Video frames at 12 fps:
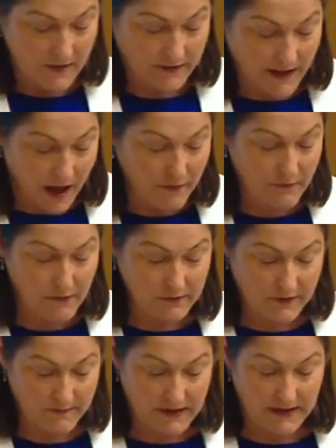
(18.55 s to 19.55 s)
The Currarong
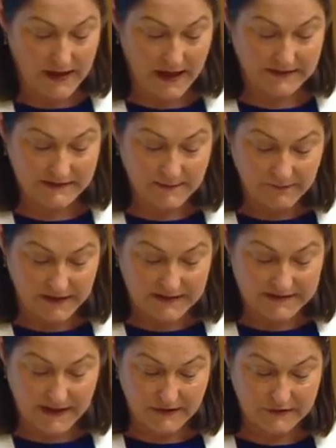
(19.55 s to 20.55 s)
community has simply
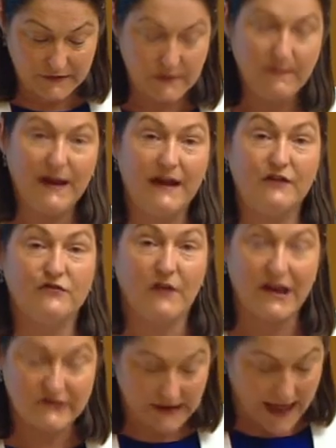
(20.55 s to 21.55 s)
seen too many
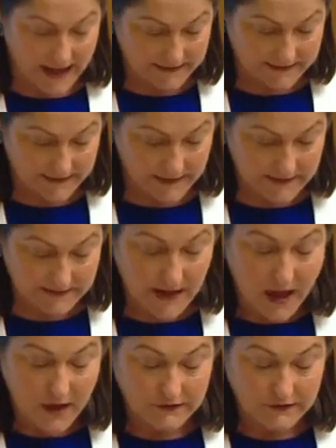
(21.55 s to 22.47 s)
tragic accidents,